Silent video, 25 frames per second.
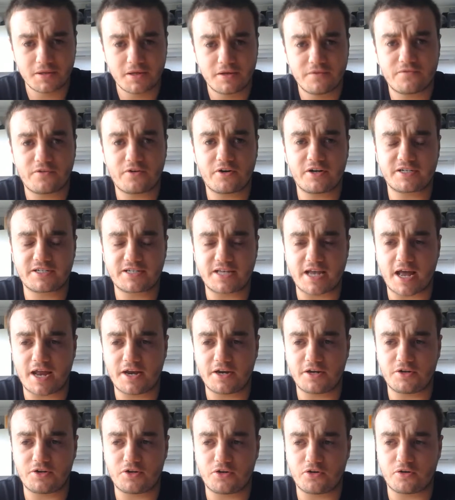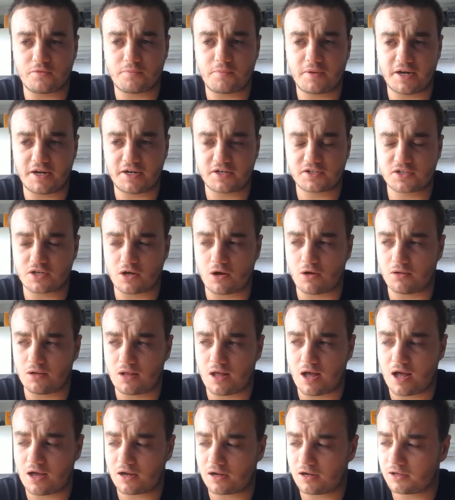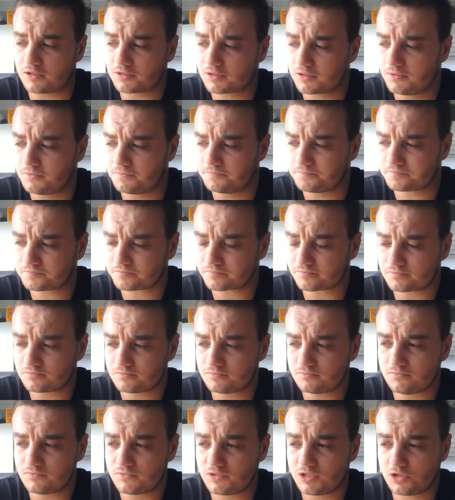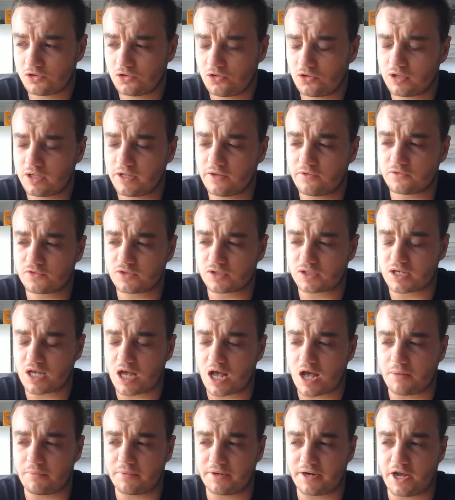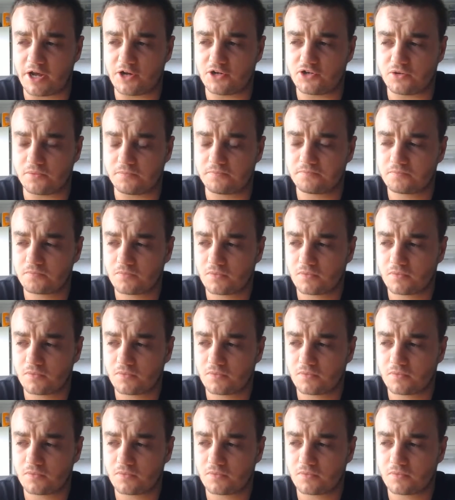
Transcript: Very standard European style lager. Good levels of carbonation.